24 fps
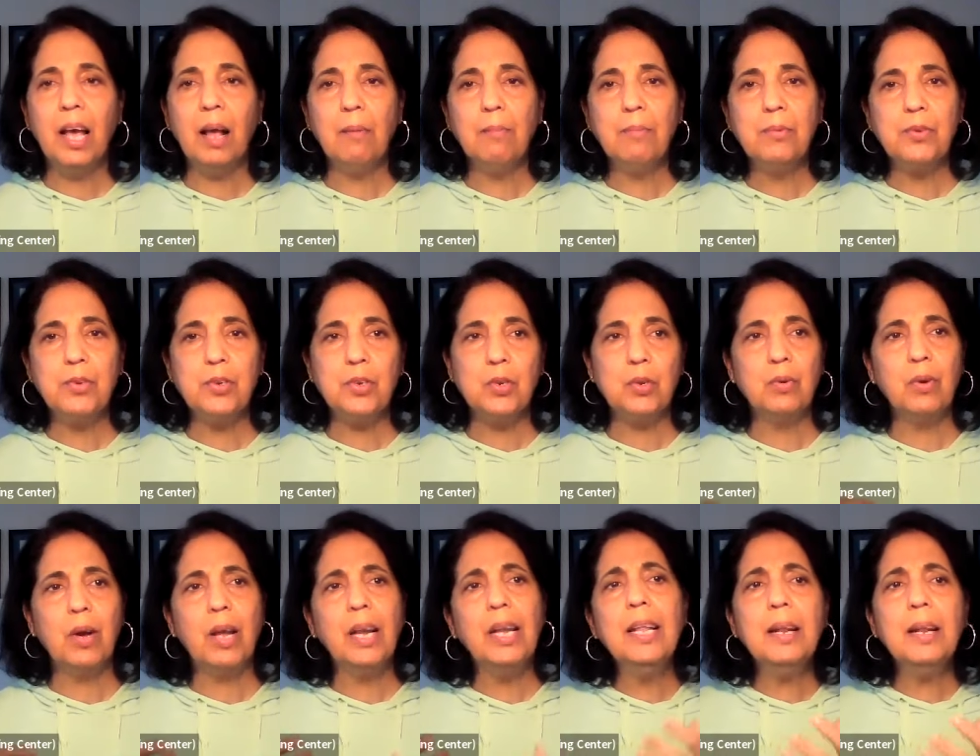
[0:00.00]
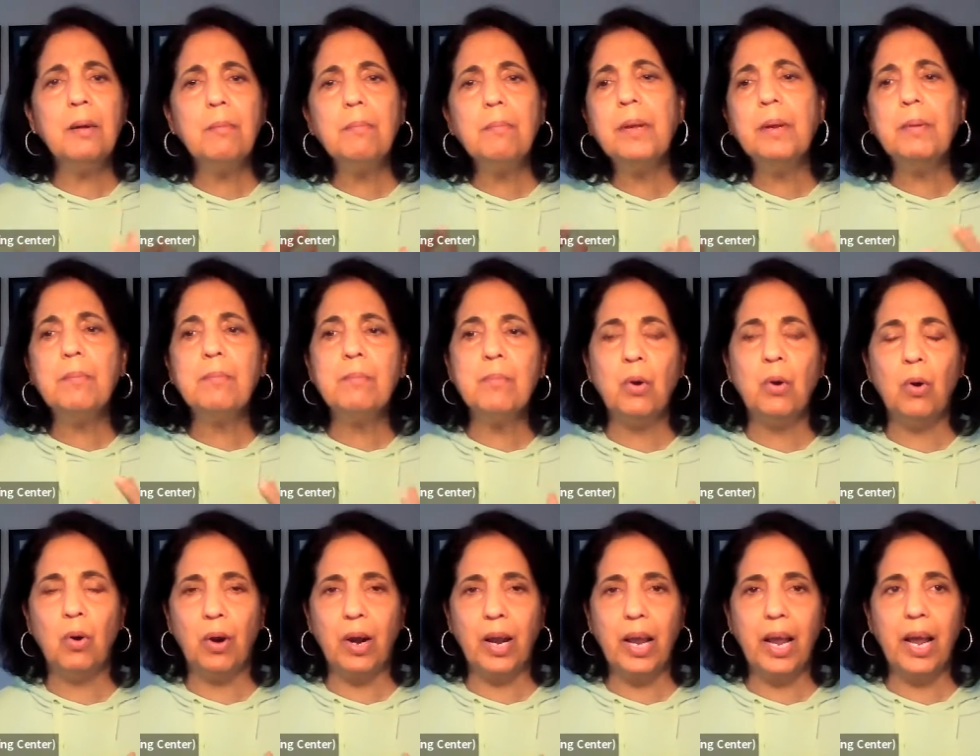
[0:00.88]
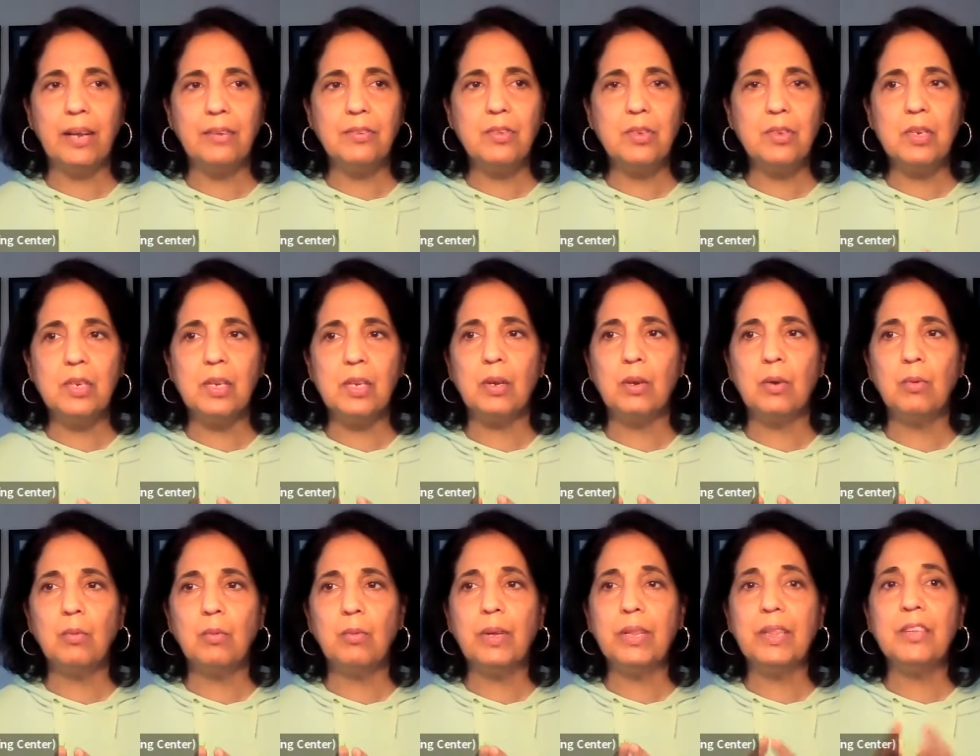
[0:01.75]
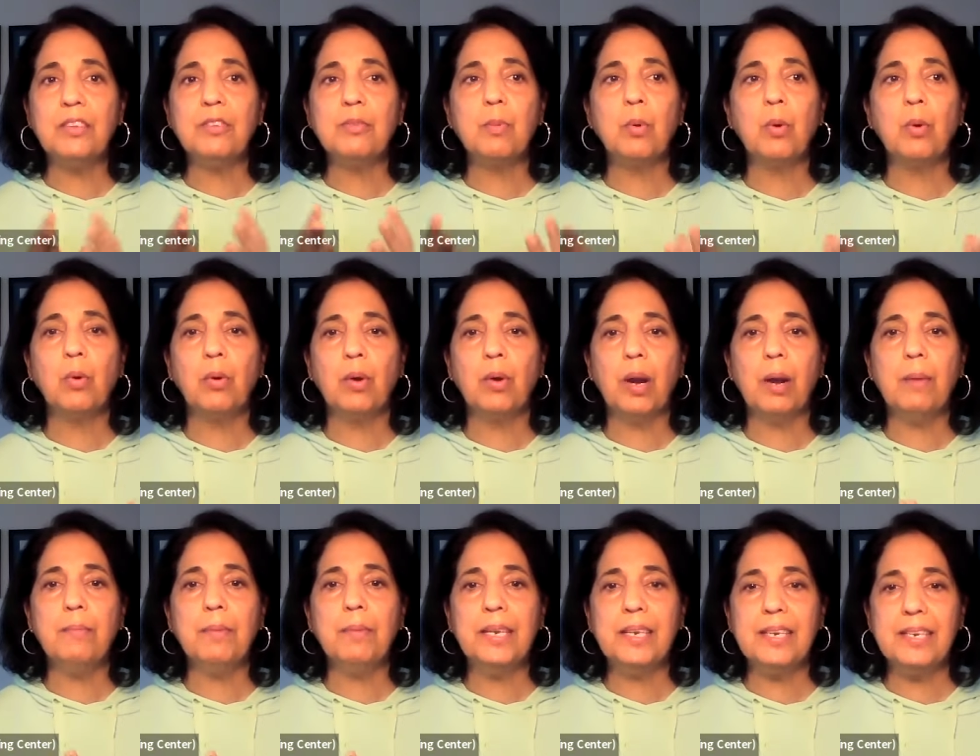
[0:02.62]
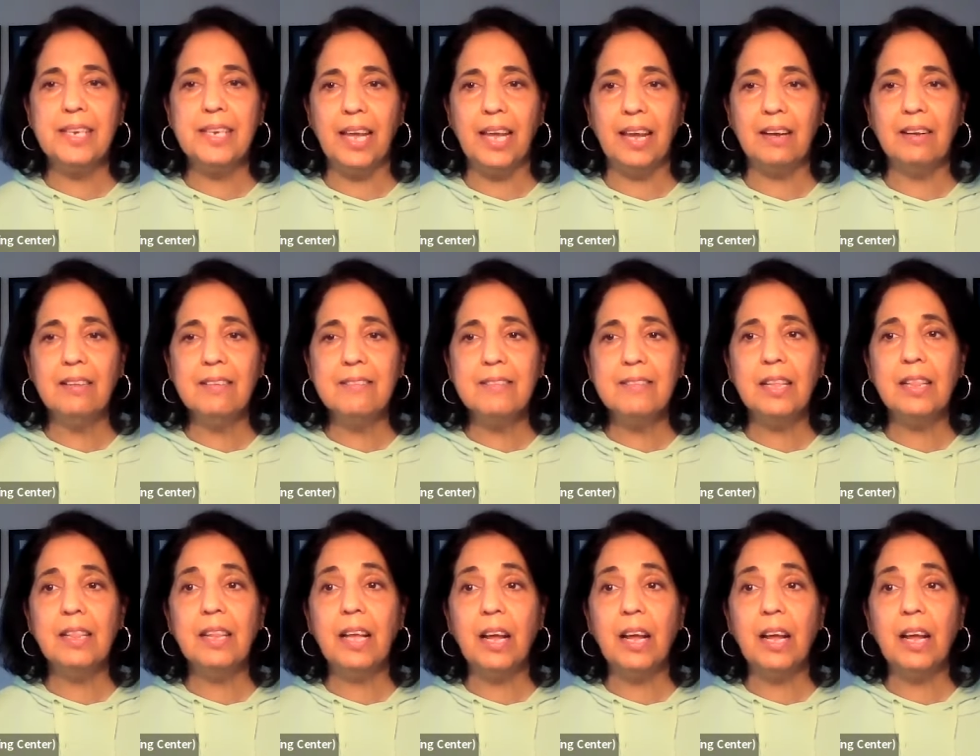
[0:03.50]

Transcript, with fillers: helped you a little bit more as to what this program entails.